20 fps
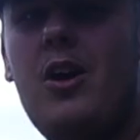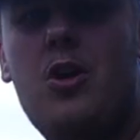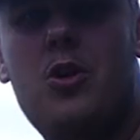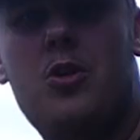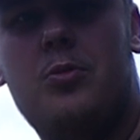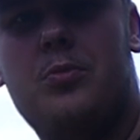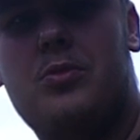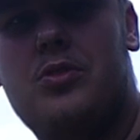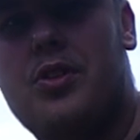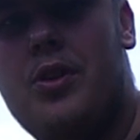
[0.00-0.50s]
to get
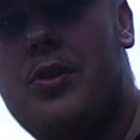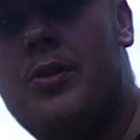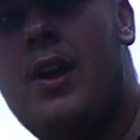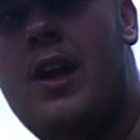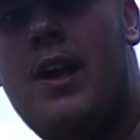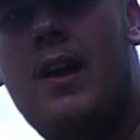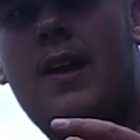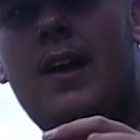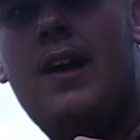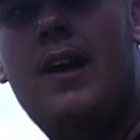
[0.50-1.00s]
home. So
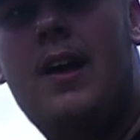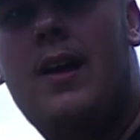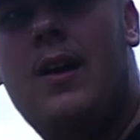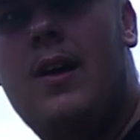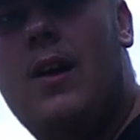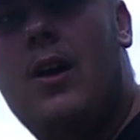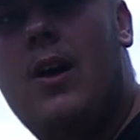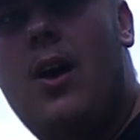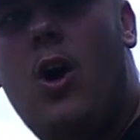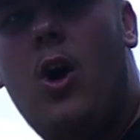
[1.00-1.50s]

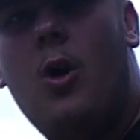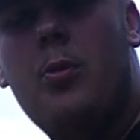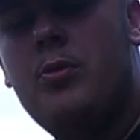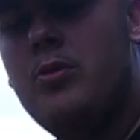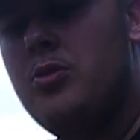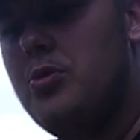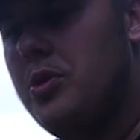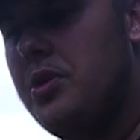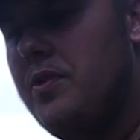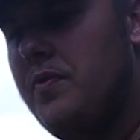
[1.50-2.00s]
hope you
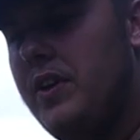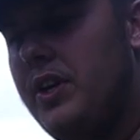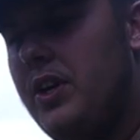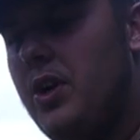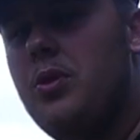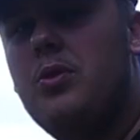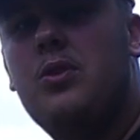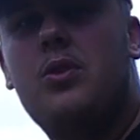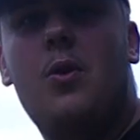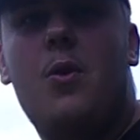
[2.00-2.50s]
enjoyed the
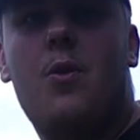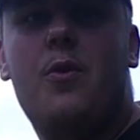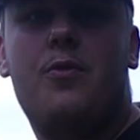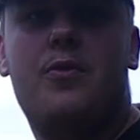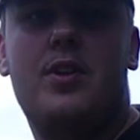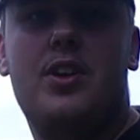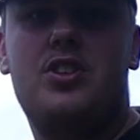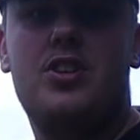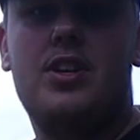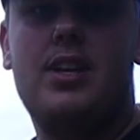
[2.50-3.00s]
video. Caught a
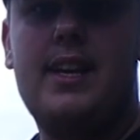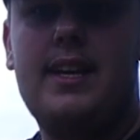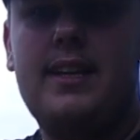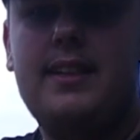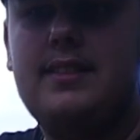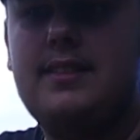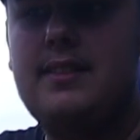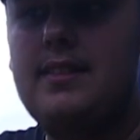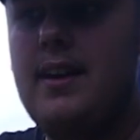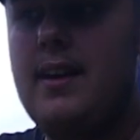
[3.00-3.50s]
fish at
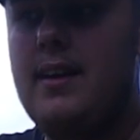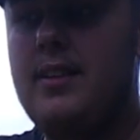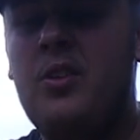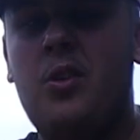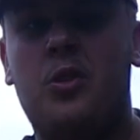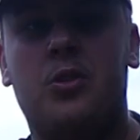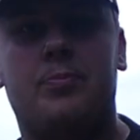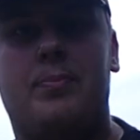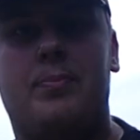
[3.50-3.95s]
least, not